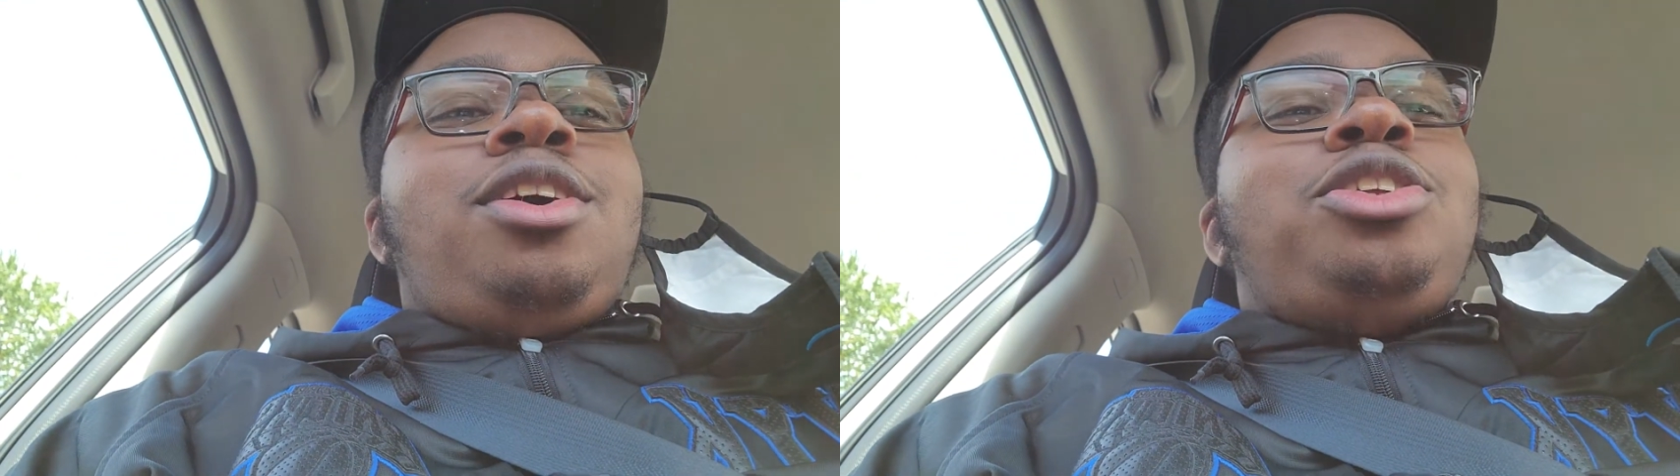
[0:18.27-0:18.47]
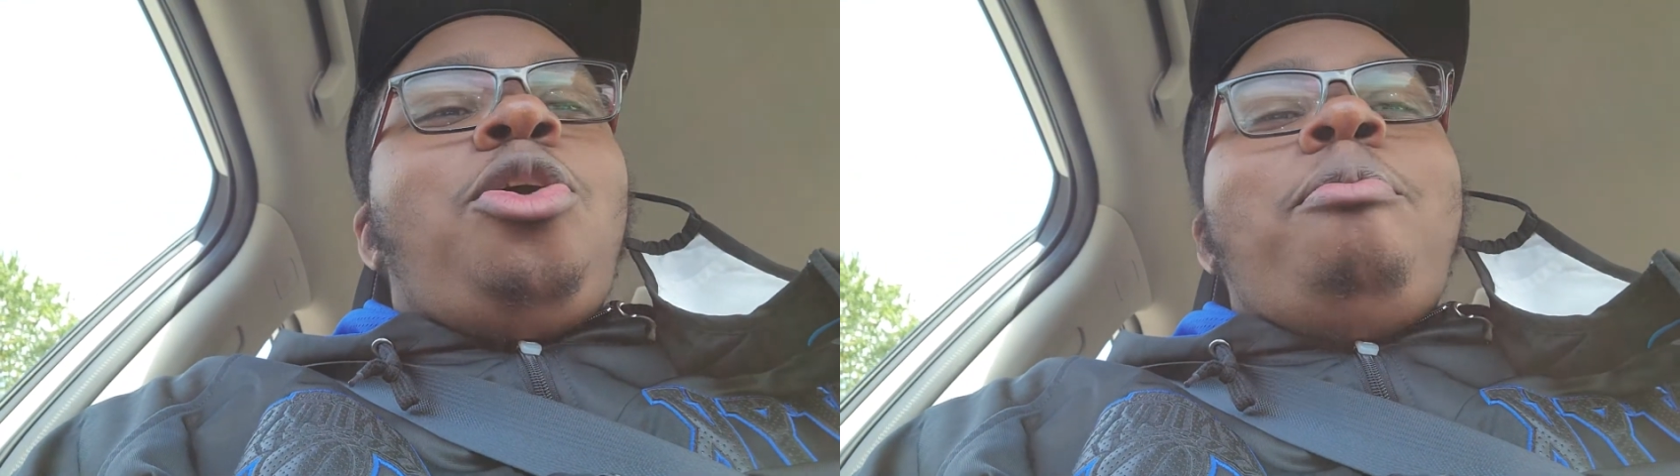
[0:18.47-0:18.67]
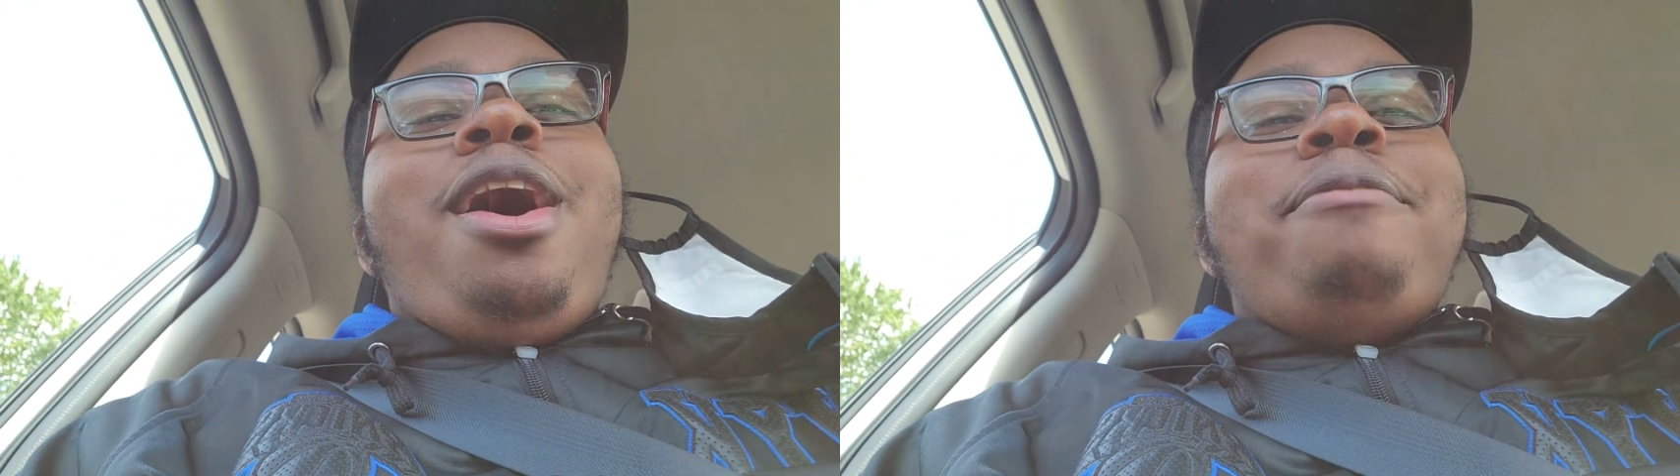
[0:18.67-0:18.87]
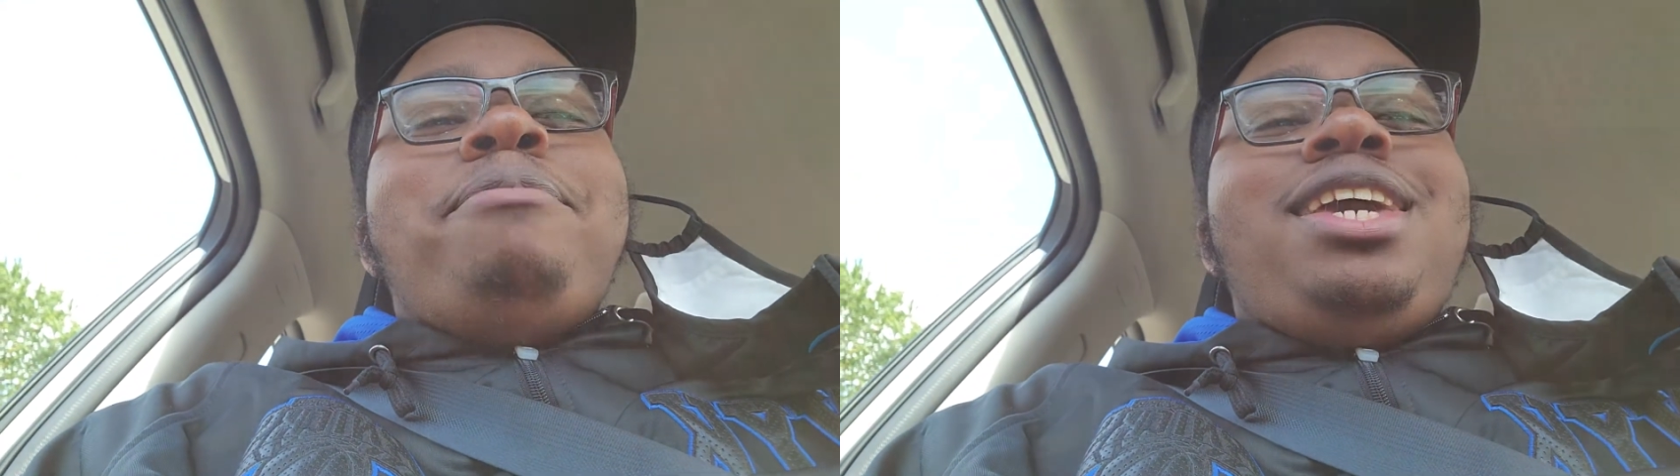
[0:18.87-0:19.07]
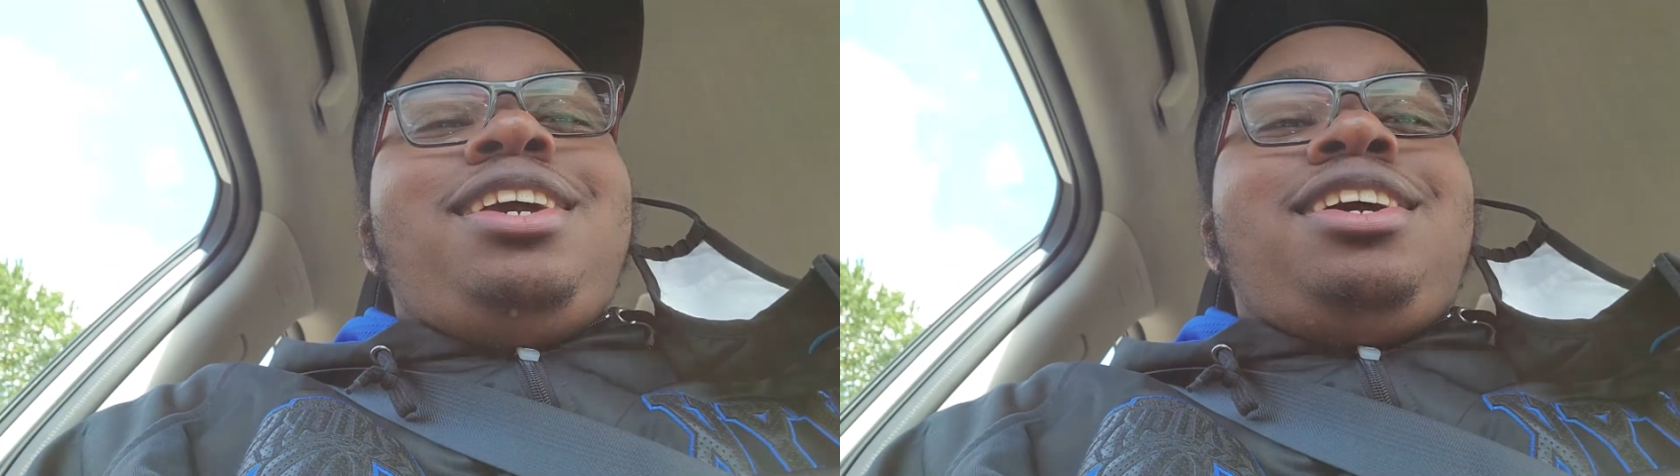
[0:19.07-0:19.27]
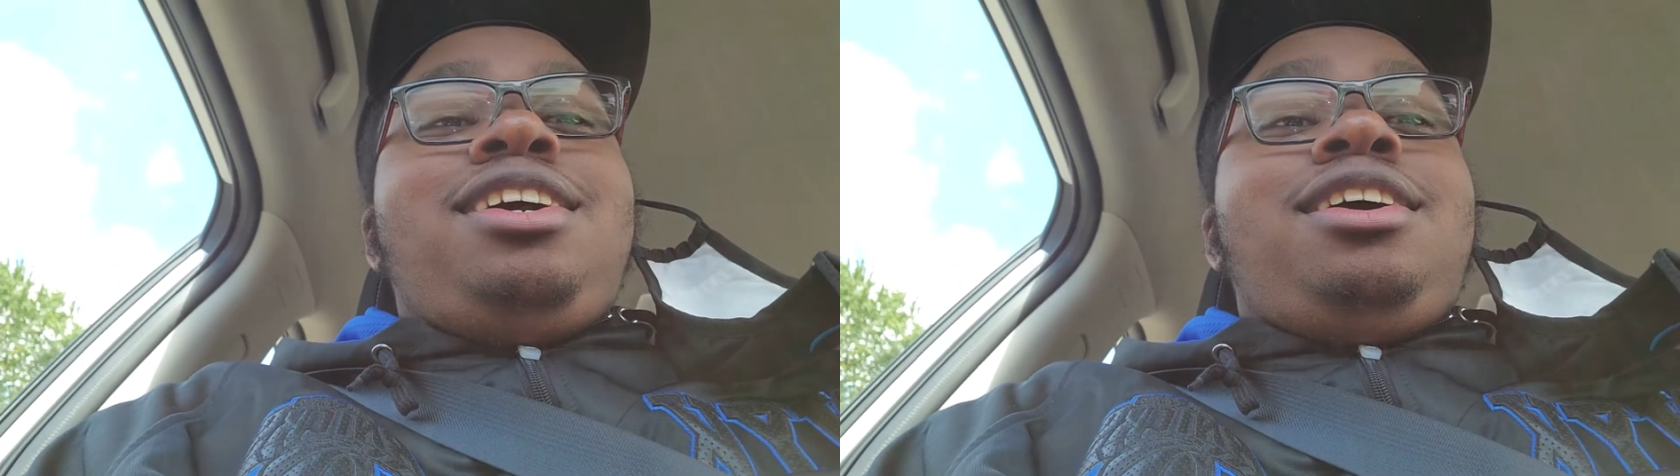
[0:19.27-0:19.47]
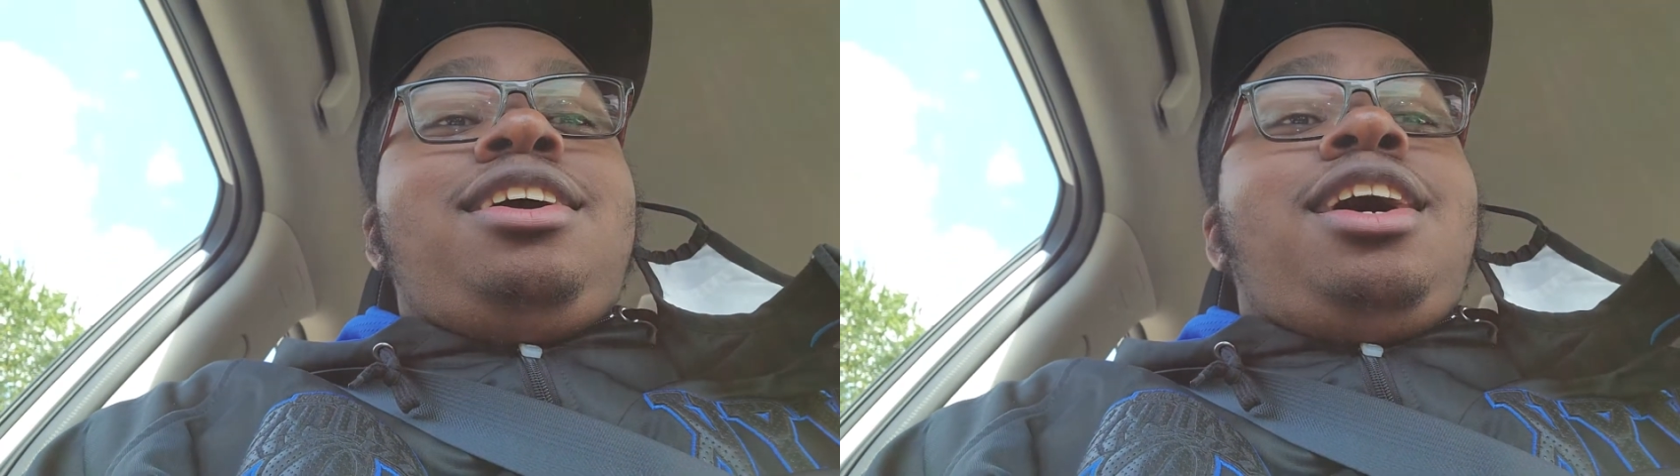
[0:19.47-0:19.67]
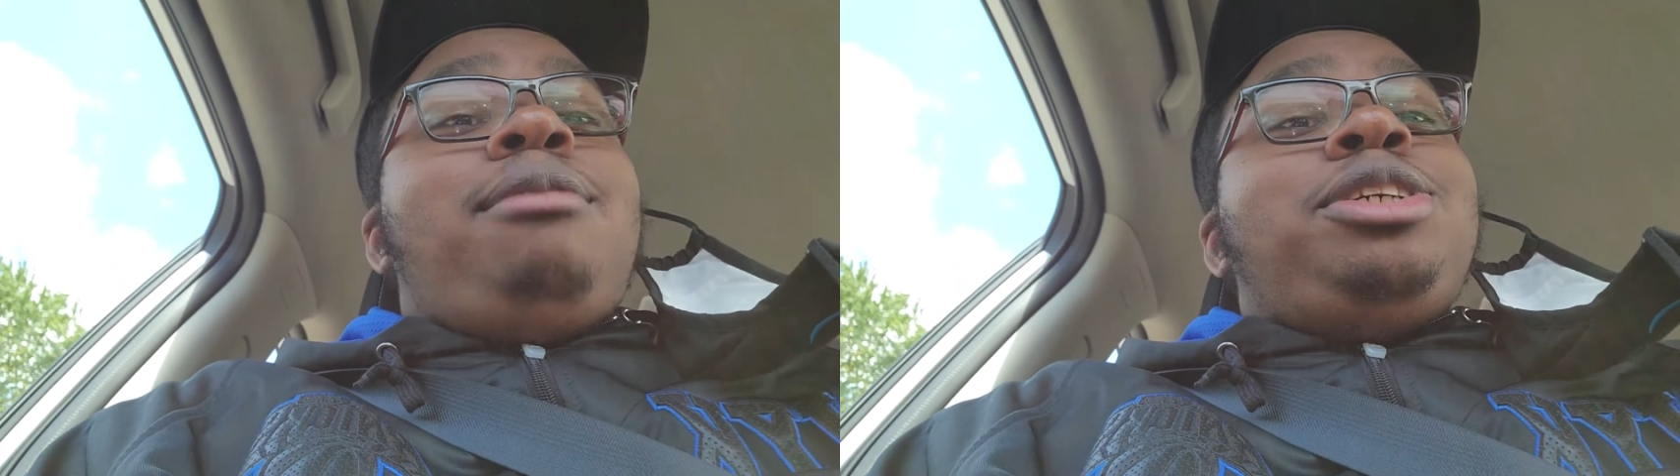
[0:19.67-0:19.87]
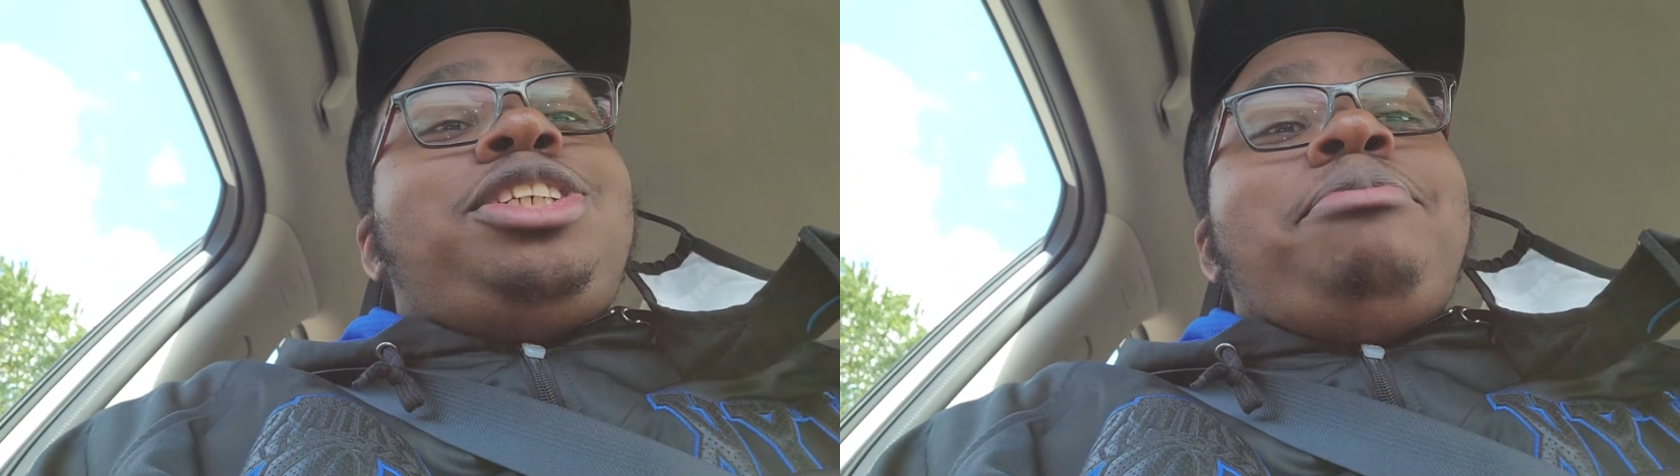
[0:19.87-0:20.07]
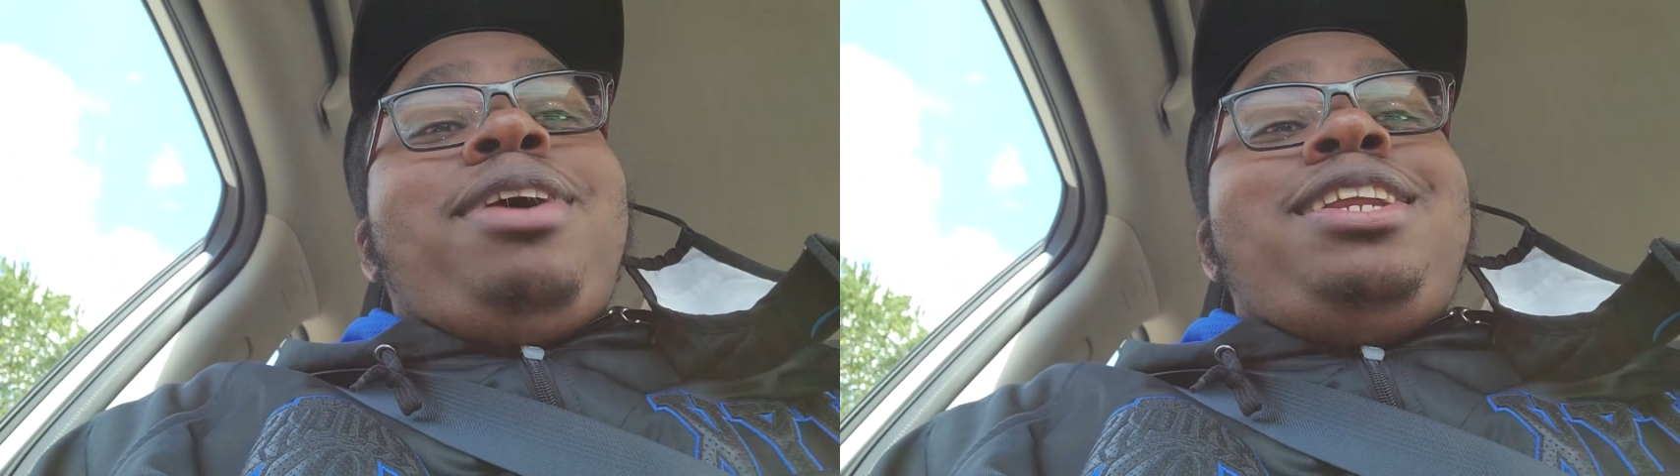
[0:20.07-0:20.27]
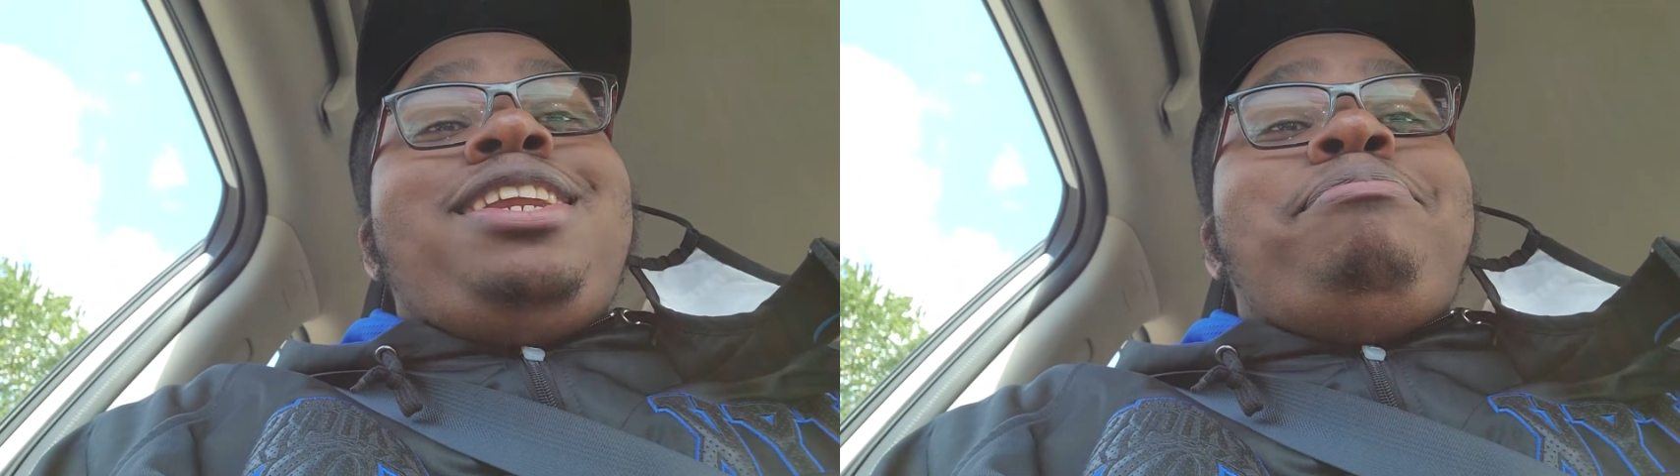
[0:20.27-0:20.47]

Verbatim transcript: Don't mind me. I'm just in my